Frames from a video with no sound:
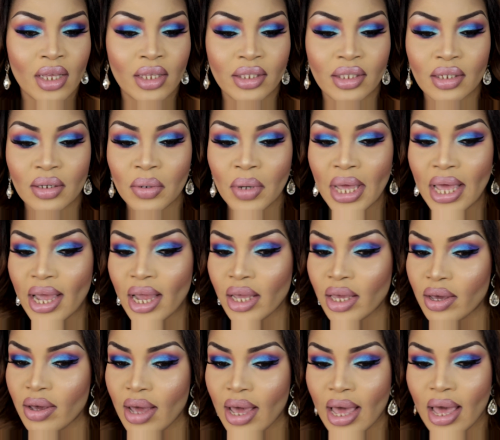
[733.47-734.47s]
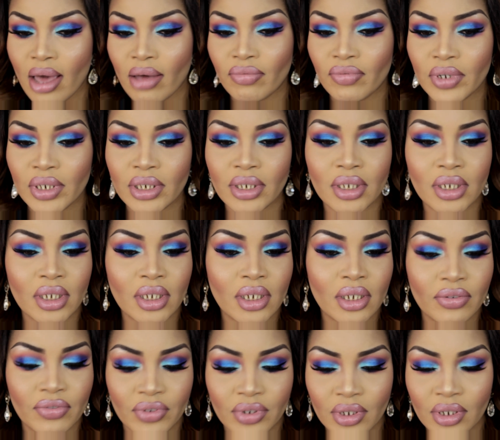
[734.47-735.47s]
So here you have it,
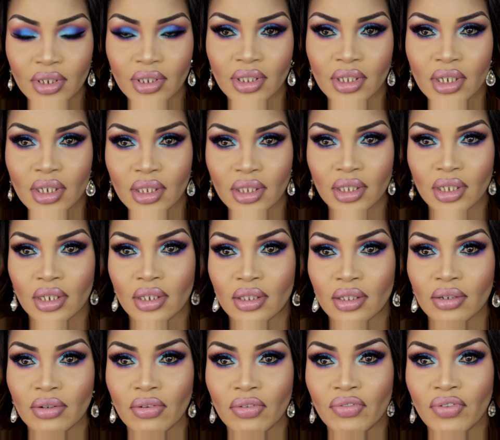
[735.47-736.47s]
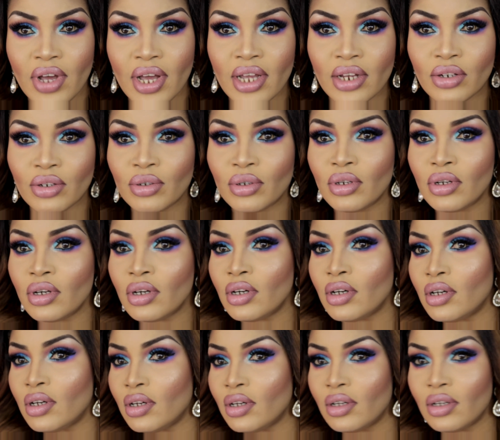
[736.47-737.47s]
divas, this is the final
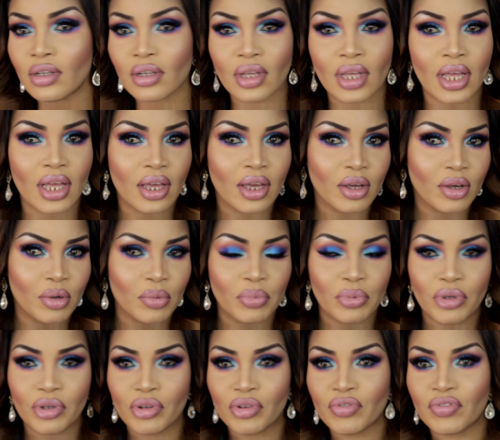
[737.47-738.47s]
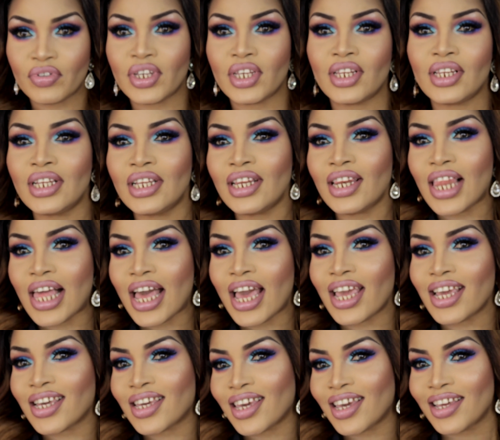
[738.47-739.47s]
look. I hope you really
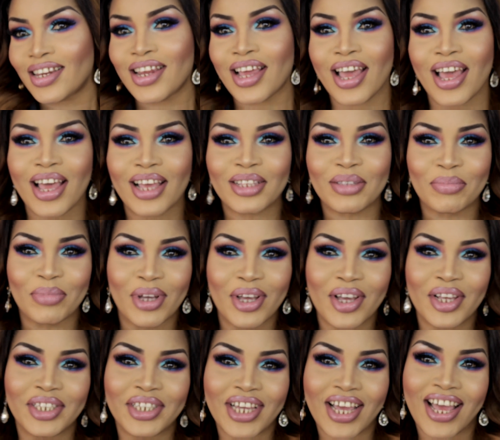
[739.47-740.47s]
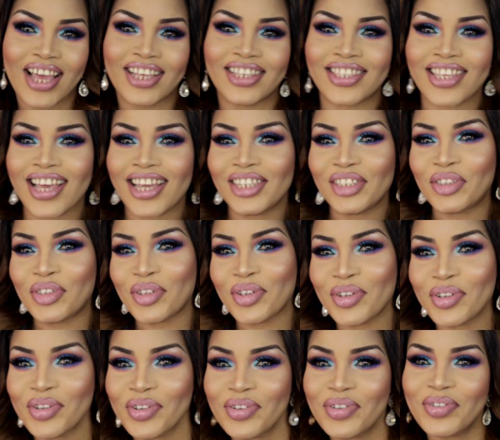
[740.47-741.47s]
like it as much as I
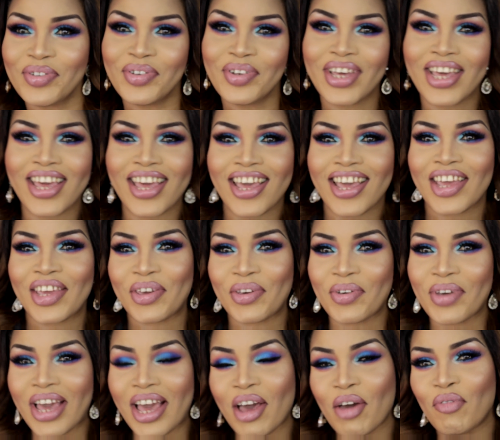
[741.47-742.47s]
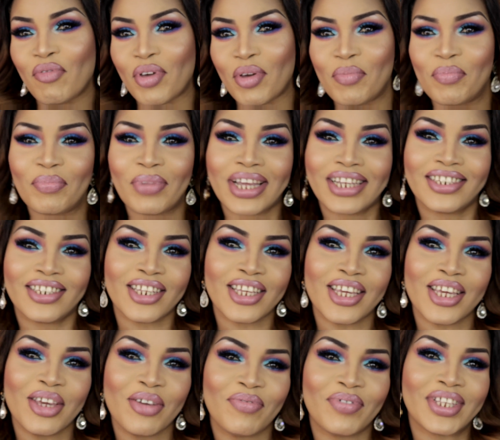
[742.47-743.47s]
do. Here you have it, my
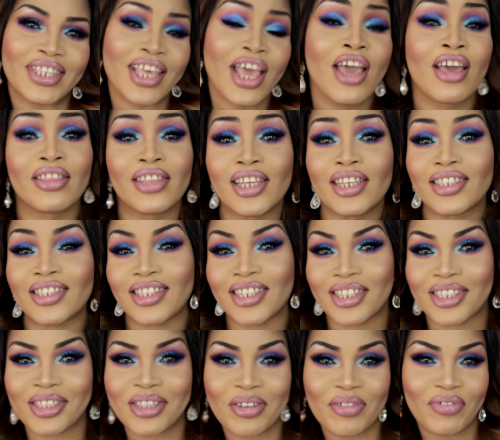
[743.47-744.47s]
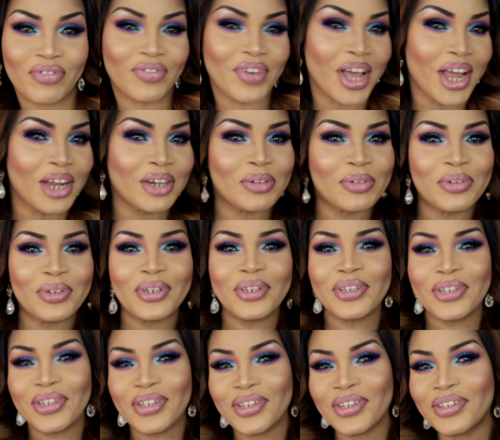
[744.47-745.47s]
divas, this is the final
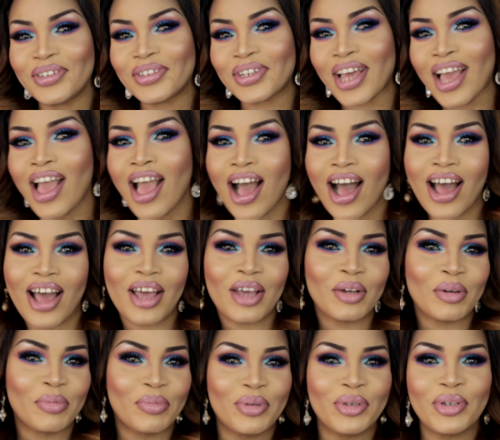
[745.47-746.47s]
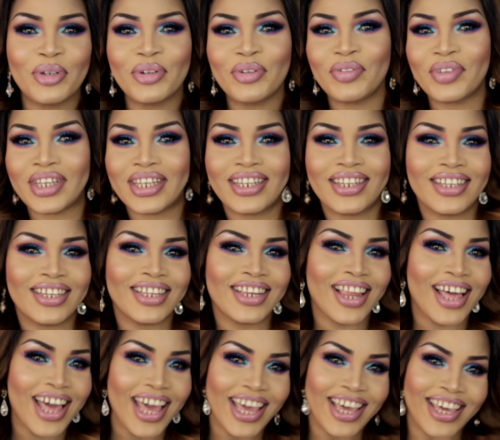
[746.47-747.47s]
look. I hope you really
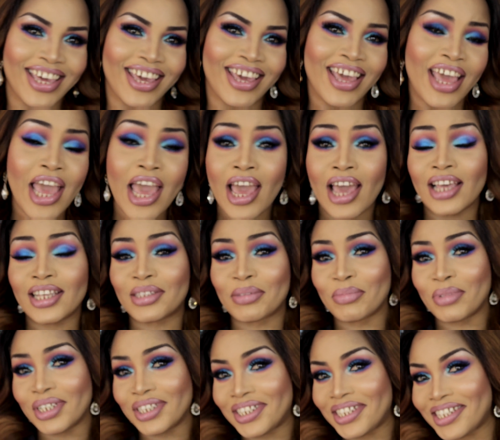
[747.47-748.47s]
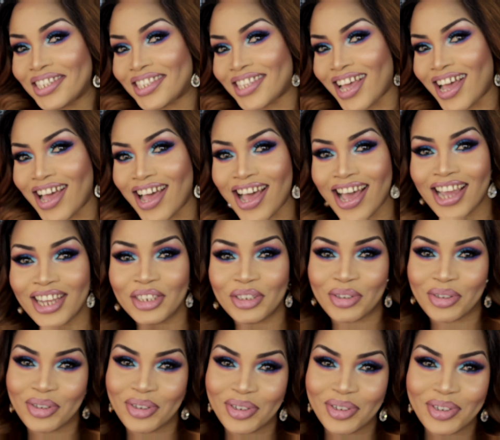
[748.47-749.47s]
like it as much as I
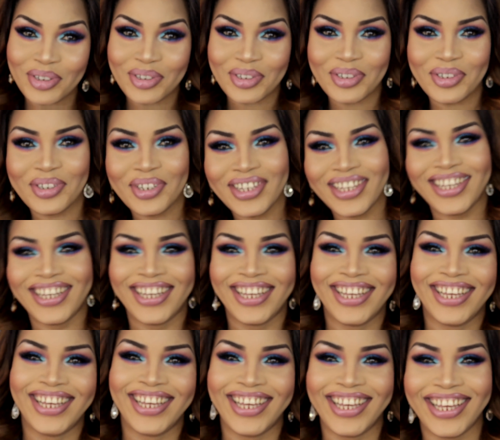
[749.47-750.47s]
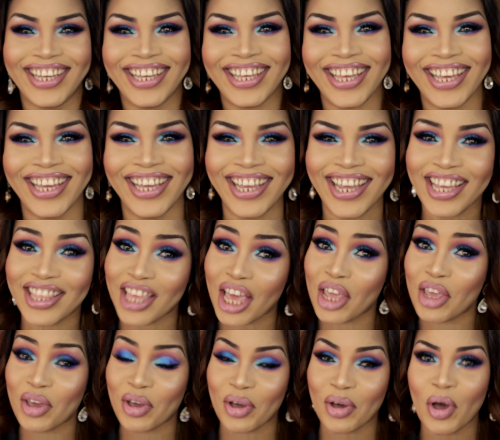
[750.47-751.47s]
do.
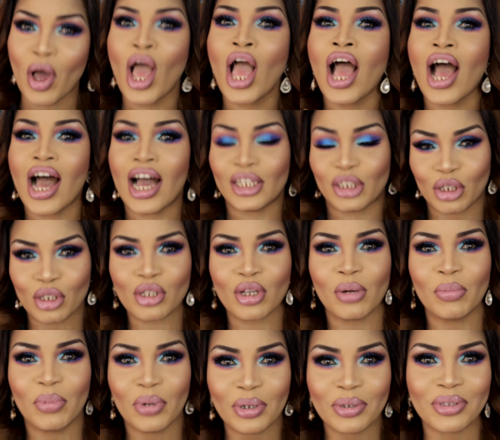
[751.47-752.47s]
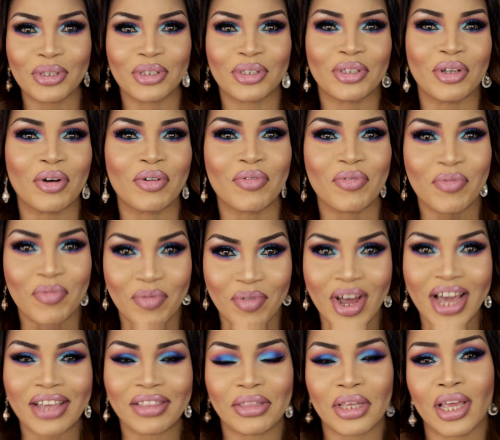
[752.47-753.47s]
There you go, I just composed the song
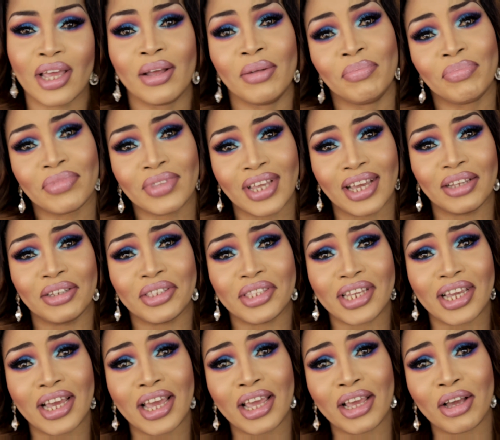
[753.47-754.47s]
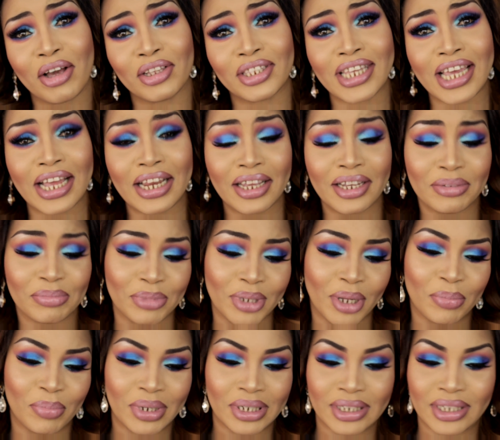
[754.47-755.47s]
right there. And you see I ain't got
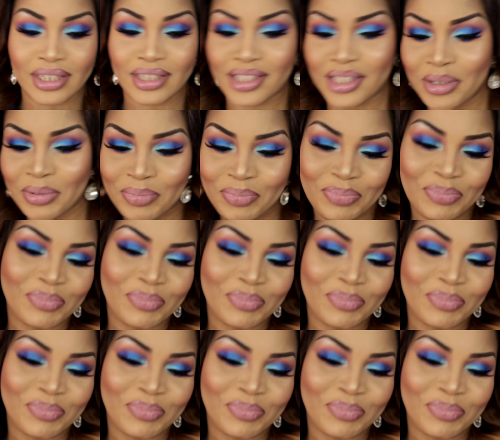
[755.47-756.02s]
talent, please.